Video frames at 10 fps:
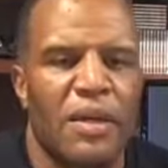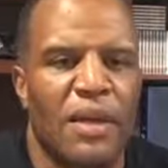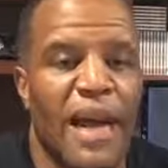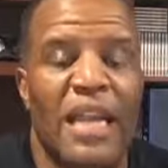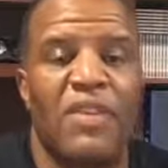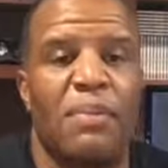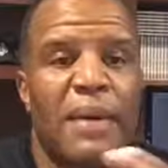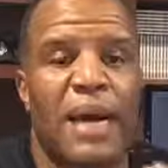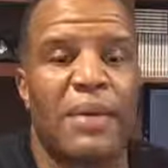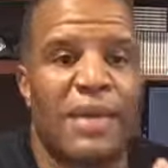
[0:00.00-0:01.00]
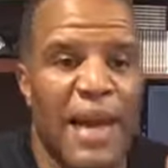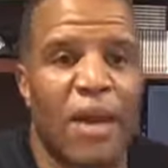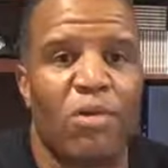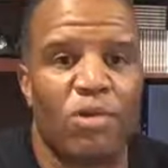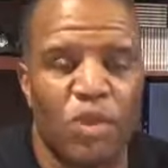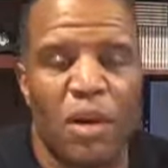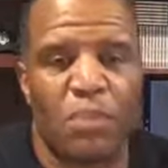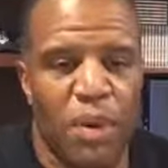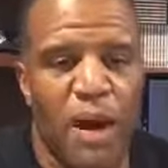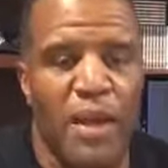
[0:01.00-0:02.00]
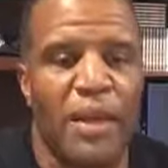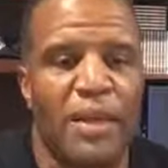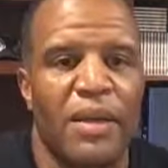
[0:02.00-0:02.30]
Not even about the Donald Trump Party.